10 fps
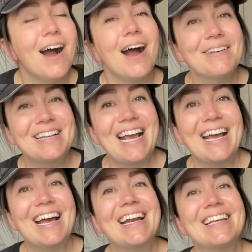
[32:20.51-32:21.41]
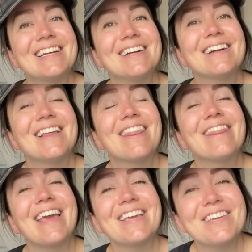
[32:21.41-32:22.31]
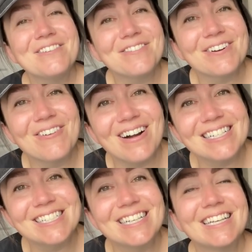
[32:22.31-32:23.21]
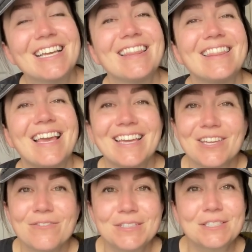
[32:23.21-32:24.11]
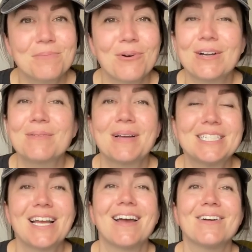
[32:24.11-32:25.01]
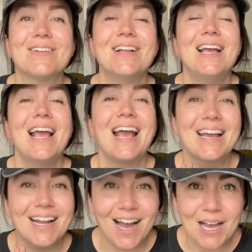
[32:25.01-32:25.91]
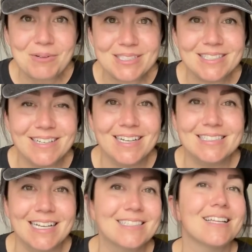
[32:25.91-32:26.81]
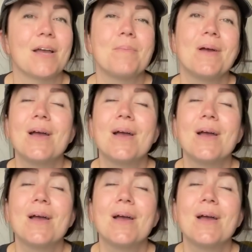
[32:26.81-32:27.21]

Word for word: I'm gonna head out of here. Thank you for watching. Thank you for supporting my channel, and I will see you guys next time.